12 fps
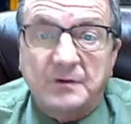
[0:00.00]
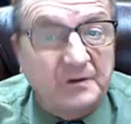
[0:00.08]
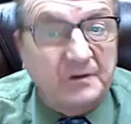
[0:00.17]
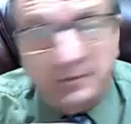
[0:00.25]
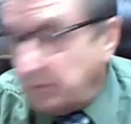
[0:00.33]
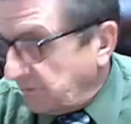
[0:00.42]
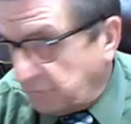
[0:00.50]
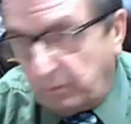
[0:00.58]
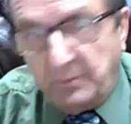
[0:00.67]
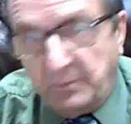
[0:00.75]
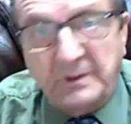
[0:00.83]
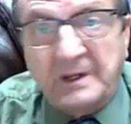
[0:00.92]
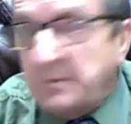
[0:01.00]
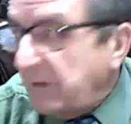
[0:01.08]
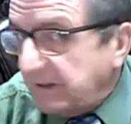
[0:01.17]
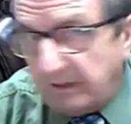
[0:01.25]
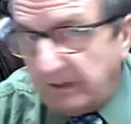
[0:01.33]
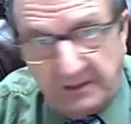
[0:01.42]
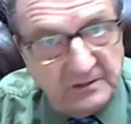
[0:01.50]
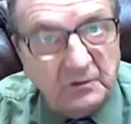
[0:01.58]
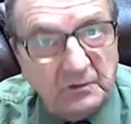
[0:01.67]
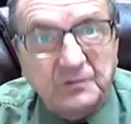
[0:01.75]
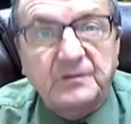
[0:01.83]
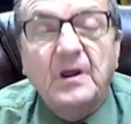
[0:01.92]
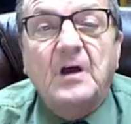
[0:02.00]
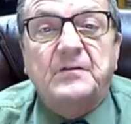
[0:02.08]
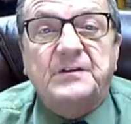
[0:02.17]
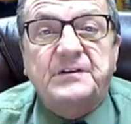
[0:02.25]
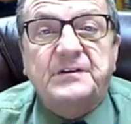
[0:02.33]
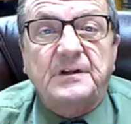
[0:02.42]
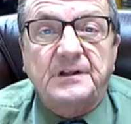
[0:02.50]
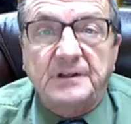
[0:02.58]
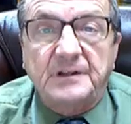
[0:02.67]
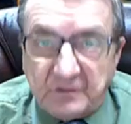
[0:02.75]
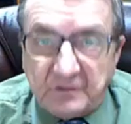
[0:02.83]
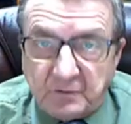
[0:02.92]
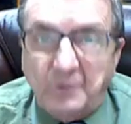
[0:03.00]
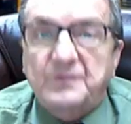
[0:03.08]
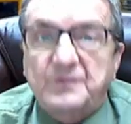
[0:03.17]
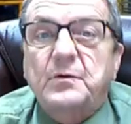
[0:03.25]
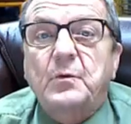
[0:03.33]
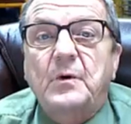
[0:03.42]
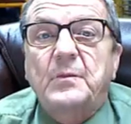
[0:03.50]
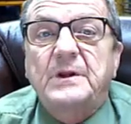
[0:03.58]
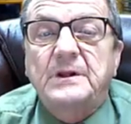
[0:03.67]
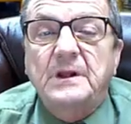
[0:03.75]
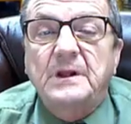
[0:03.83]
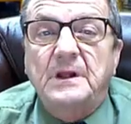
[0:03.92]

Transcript: Even though there's women and men in those facilities, there's always a woman